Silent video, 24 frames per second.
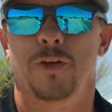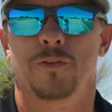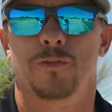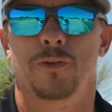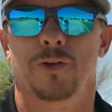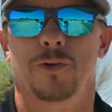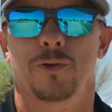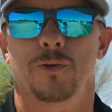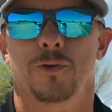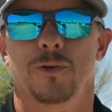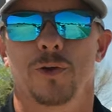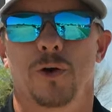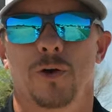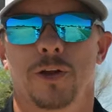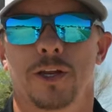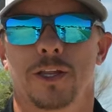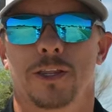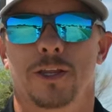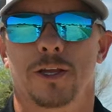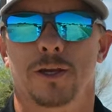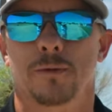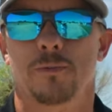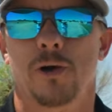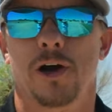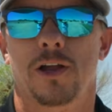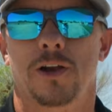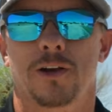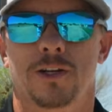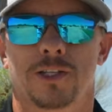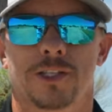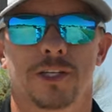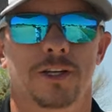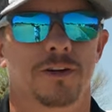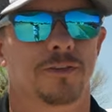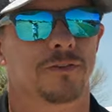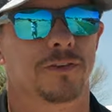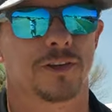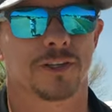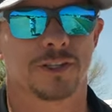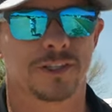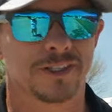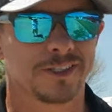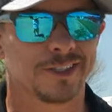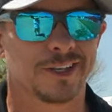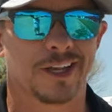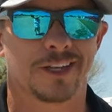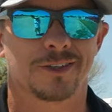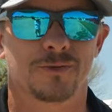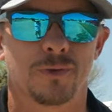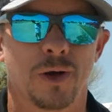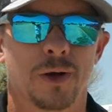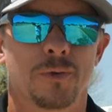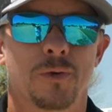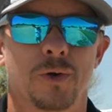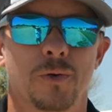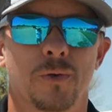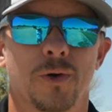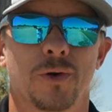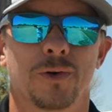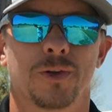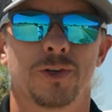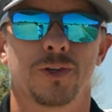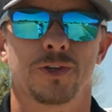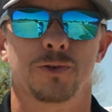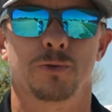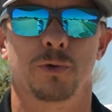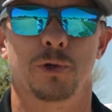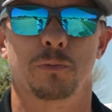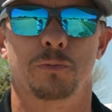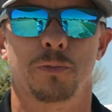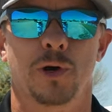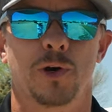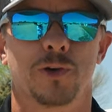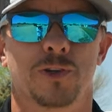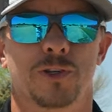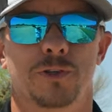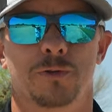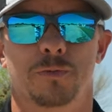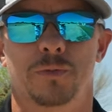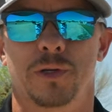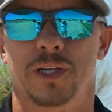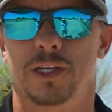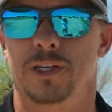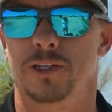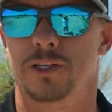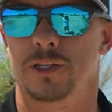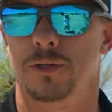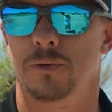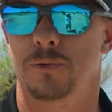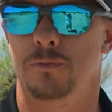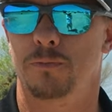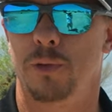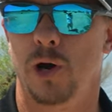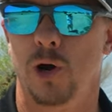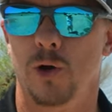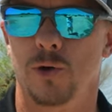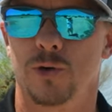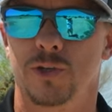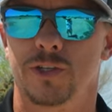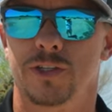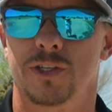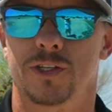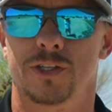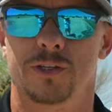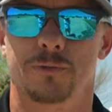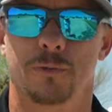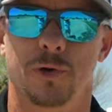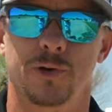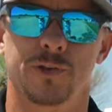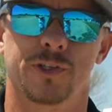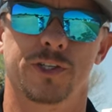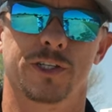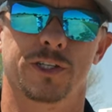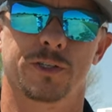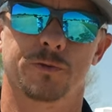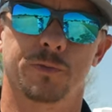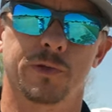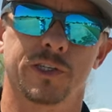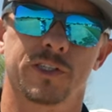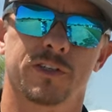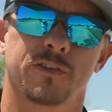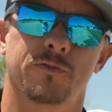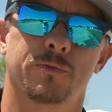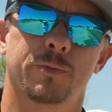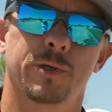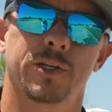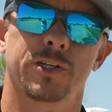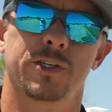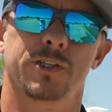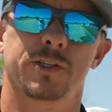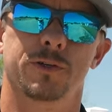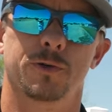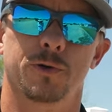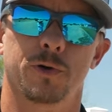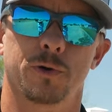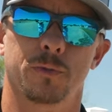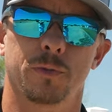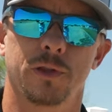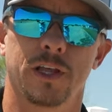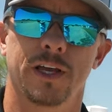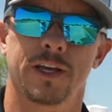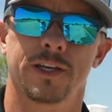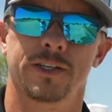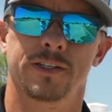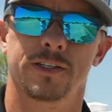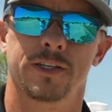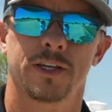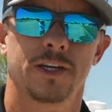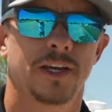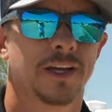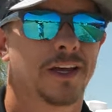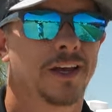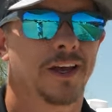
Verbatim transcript: If you know anything about our cedar fences, that's why we won't use wood posts because the post is the most expensive piece to replace.